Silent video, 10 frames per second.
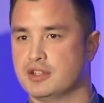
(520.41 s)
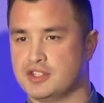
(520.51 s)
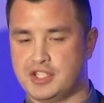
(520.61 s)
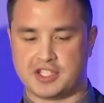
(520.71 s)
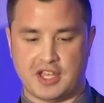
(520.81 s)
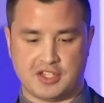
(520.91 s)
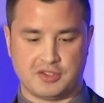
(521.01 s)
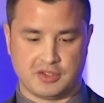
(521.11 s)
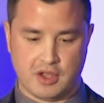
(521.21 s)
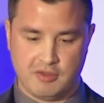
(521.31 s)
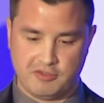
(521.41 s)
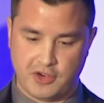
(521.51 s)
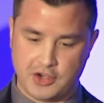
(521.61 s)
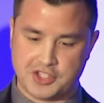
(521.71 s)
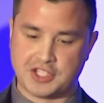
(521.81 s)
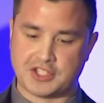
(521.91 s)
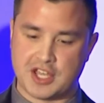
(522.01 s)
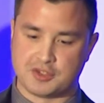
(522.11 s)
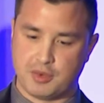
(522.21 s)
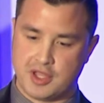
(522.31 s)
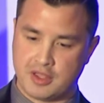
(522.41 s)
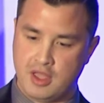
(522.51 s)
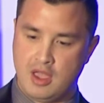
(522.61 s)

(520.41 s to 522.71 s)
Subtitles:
success with.